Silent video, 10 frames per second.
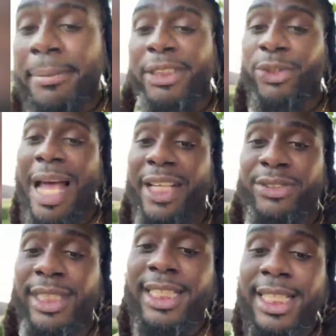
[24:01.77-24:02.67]
demons to
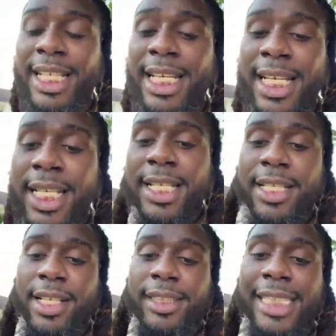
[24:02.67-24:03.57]
actually
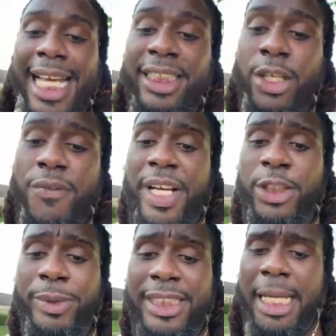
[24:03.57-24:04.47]
attach to your
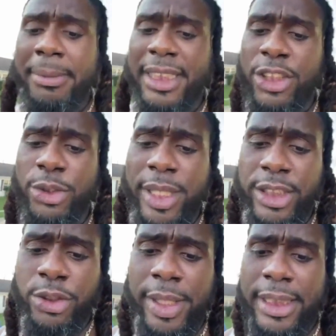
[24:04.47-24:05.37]
vessels. Demons
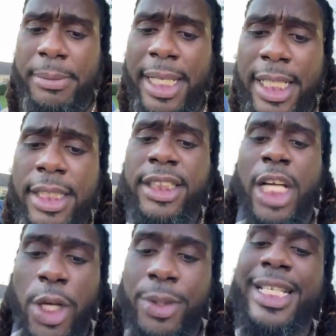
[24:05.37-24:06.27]
in drinks, man.
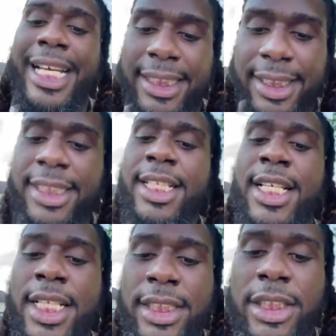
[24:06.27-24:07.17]
CERN, yes.
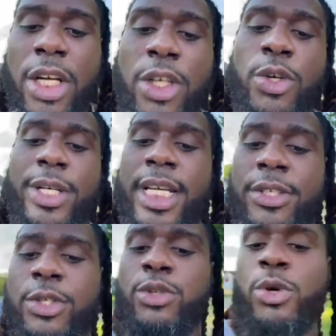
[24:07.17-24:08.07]
CERN,
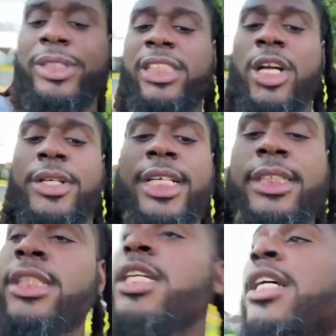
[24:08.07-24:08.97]
Cornell. You don't know what CERN
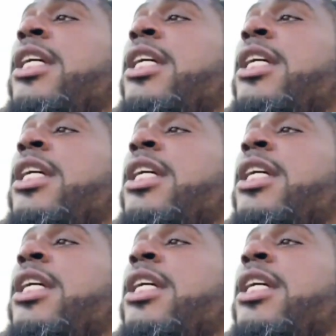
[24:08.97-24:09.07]
is?